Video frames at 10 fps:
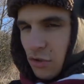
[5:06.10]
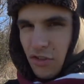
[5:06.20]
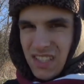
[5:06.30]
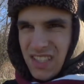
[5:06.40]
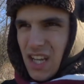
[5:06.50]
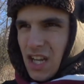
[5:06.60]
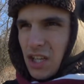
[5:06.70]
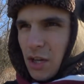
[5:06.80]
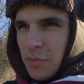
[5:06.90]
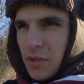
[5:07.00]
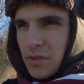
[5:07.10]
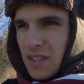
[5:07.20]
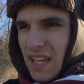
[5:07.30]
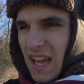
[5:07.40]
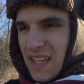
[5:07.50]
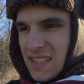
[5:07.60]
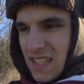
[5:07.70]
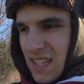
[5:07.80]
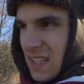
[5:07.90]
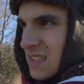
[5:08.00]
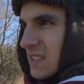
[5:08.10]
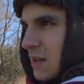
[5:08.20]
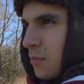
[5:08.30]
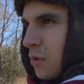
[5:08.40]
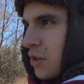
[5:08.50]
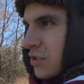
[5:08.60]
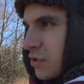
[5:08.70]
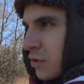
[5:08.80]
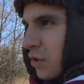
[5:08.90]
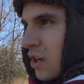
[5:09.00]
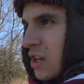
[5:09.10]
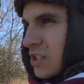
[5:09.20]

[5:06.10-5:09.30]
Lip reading: or it's communicating in somewhat or